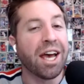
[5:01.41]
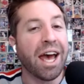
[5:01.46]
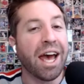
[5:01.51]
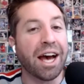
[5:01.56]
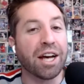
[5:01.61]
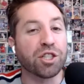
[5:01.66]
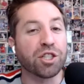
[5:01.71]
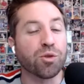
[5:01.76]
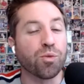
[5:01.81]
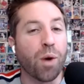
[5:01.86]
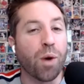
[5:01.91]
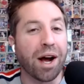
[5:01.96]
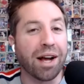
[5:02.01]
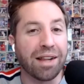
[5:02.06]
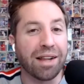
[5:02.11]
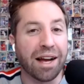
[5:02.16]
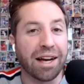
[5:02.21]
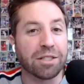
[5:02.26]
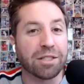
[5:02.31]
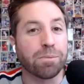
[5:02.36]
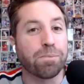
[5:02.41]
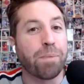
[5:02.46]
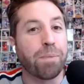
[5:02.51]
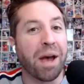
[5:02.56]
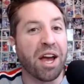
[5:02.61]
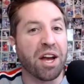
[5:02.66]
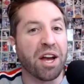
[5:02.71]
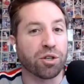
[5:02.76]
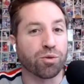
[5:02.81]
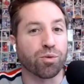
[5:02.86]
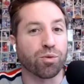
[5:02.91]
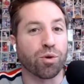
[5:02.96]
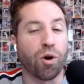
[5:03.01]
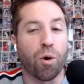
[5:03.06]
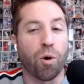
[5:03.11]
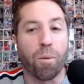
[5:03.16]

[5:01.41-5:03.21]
as well as bankroll